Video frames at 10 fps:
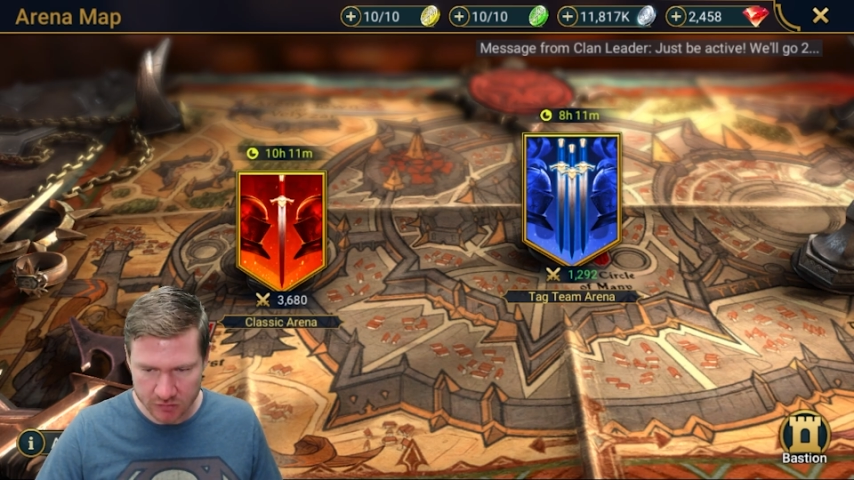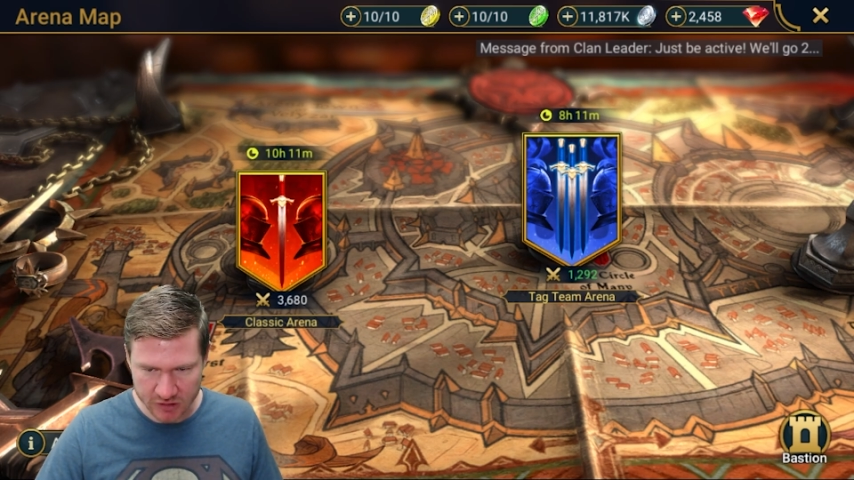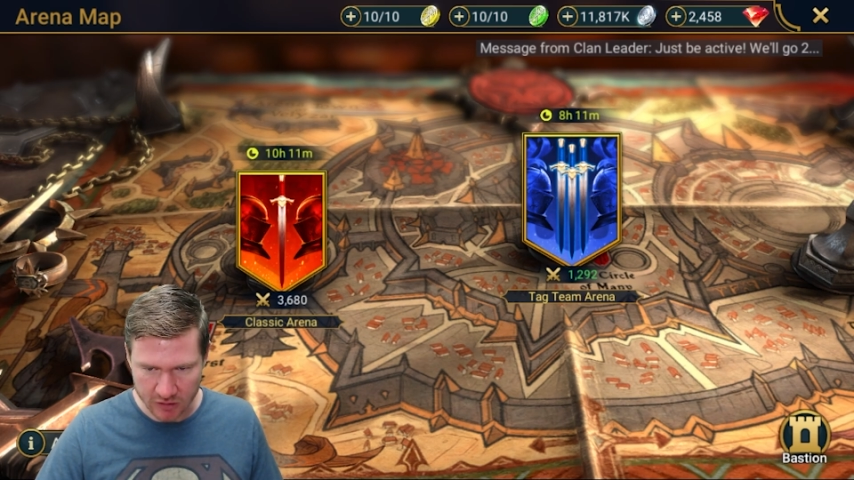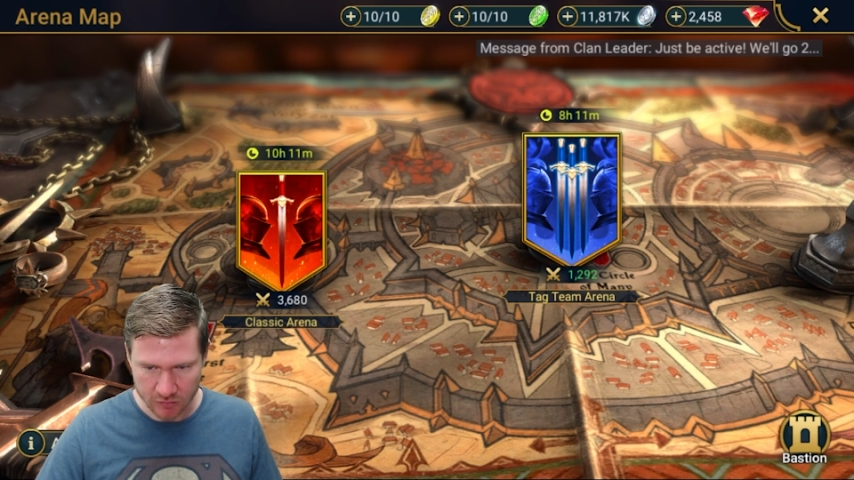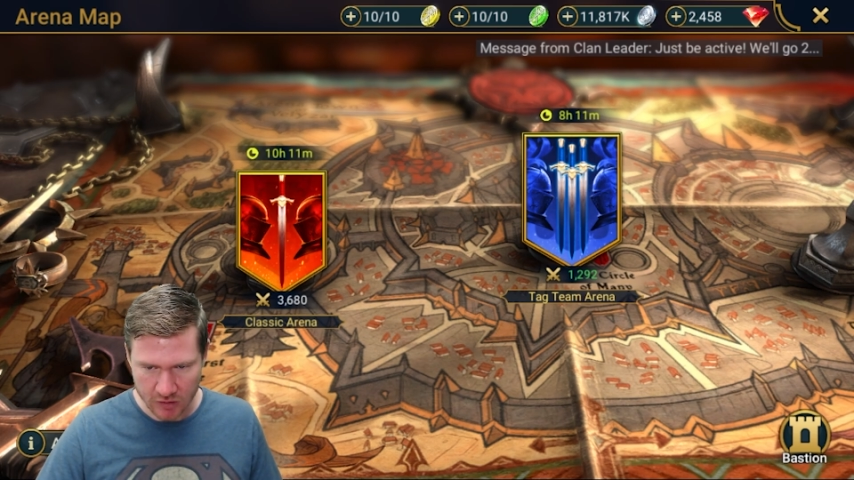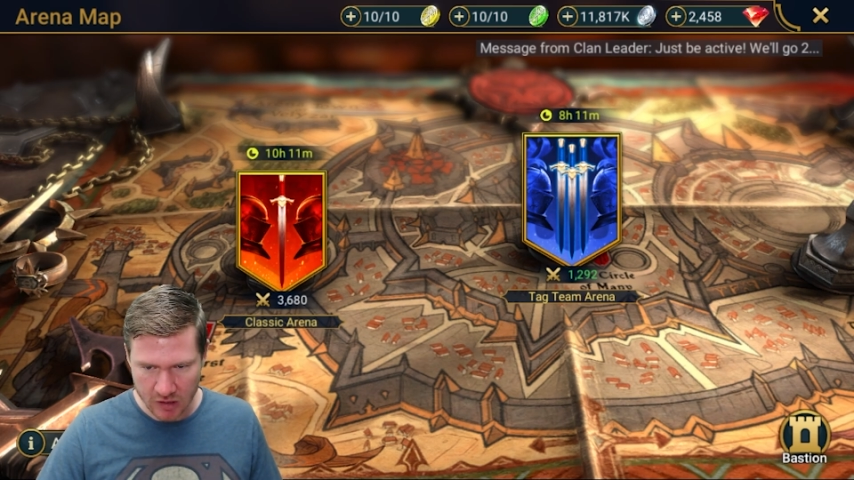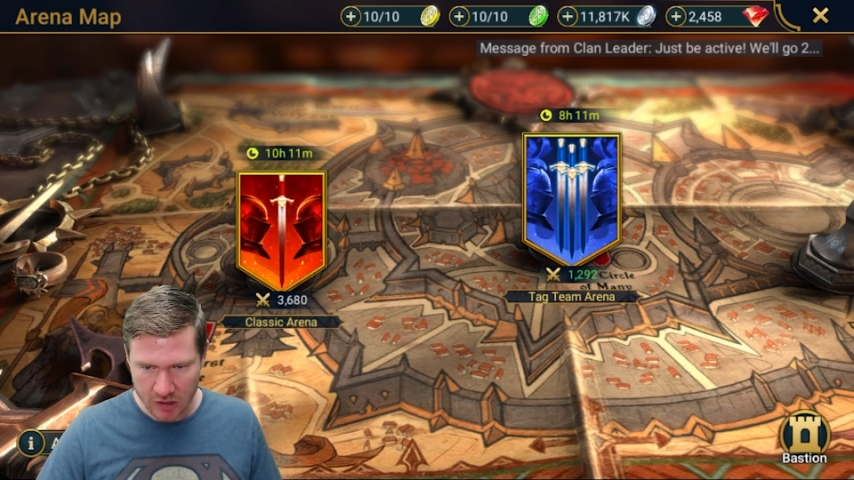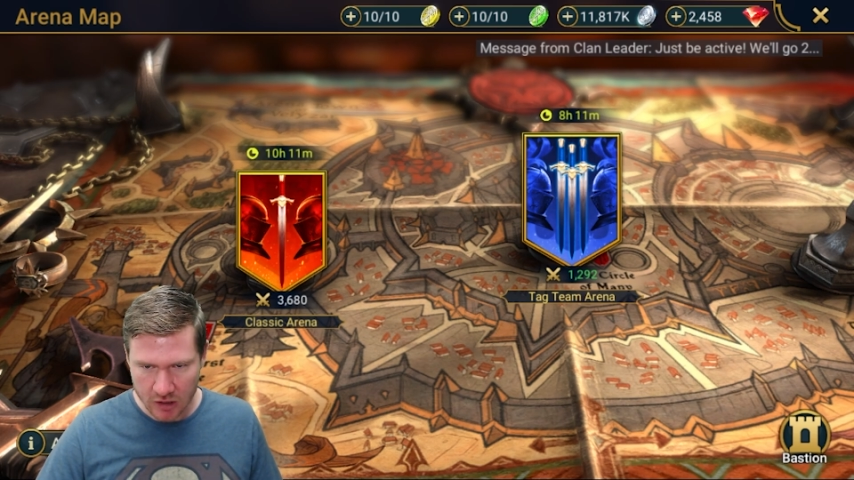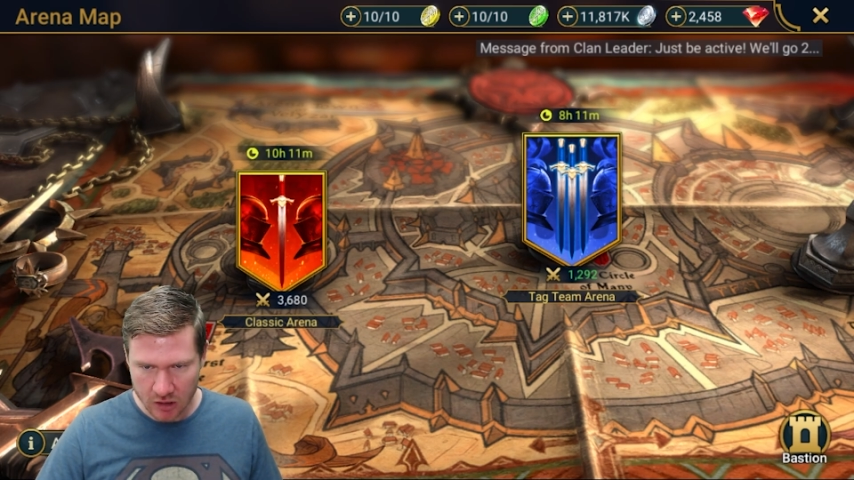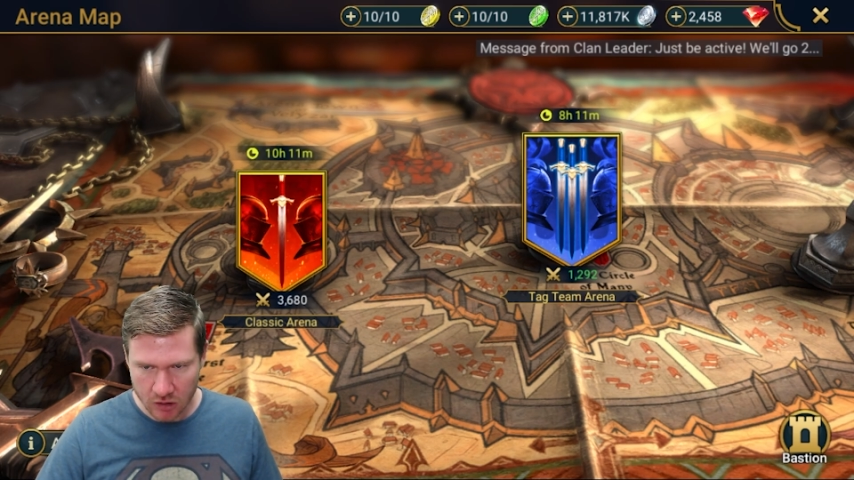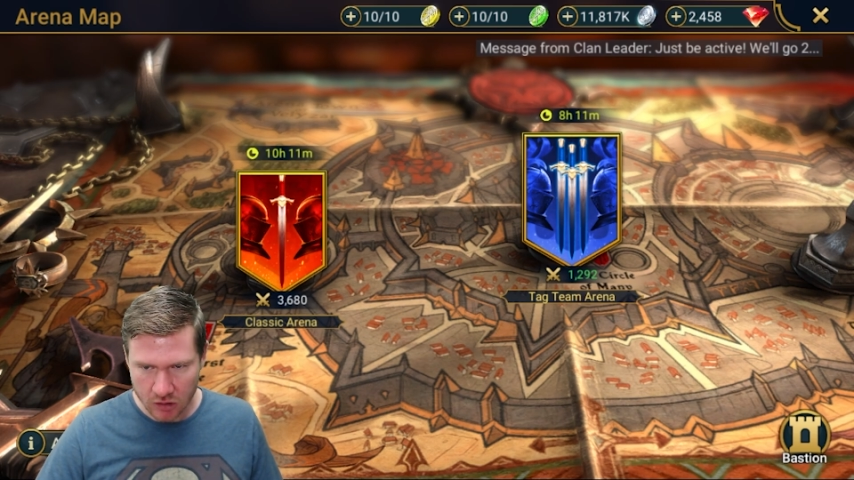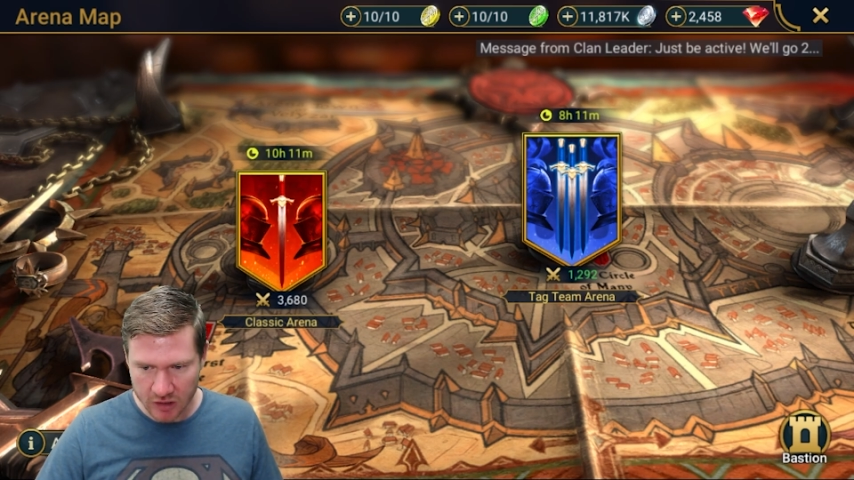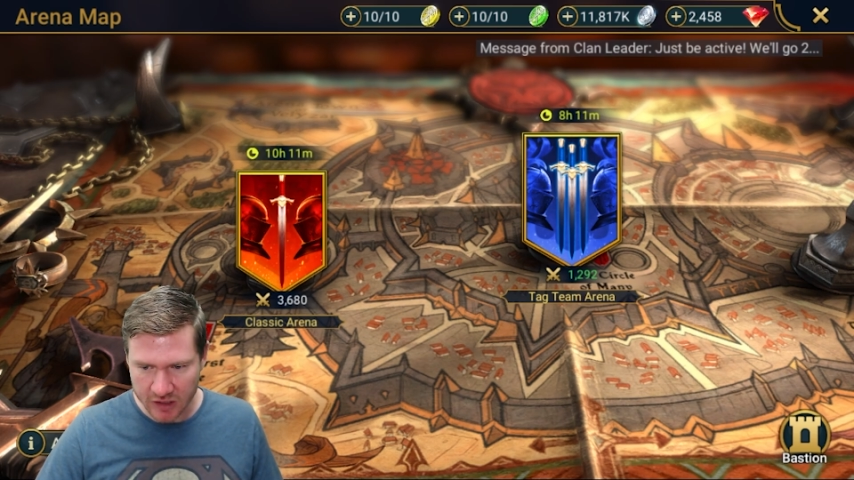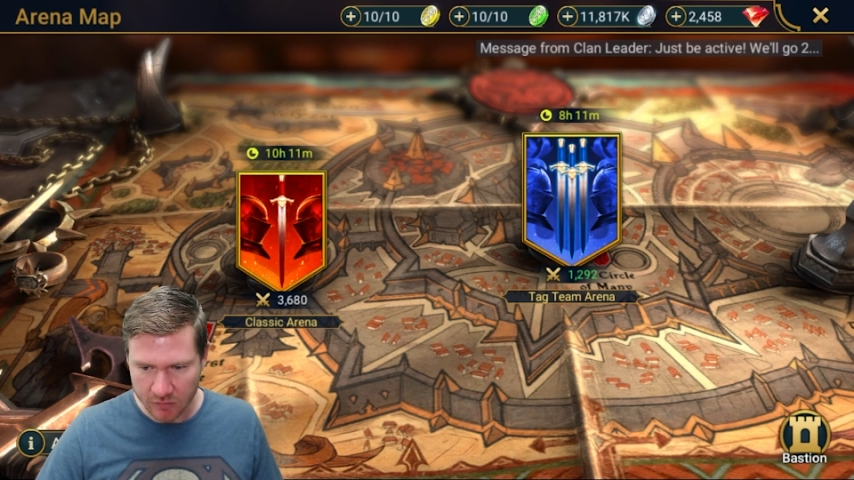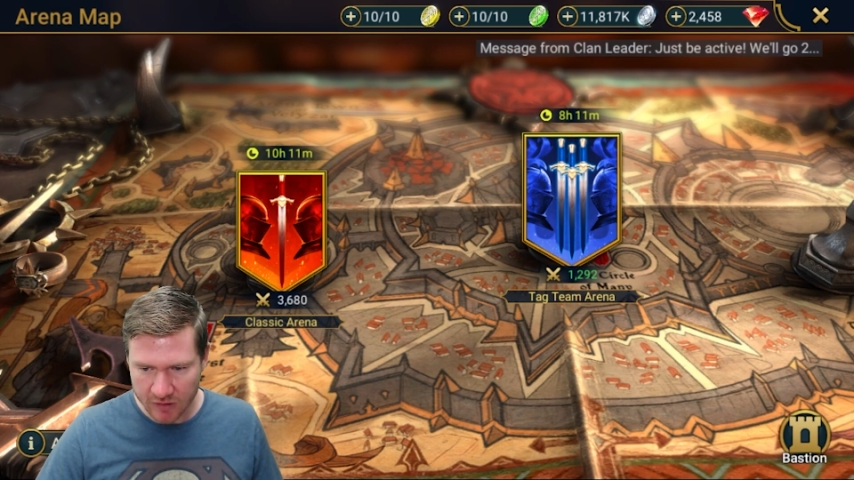So
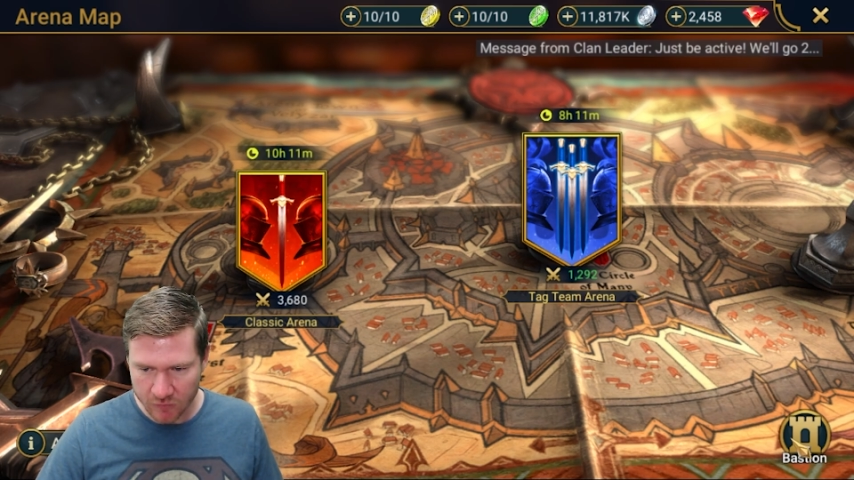again, we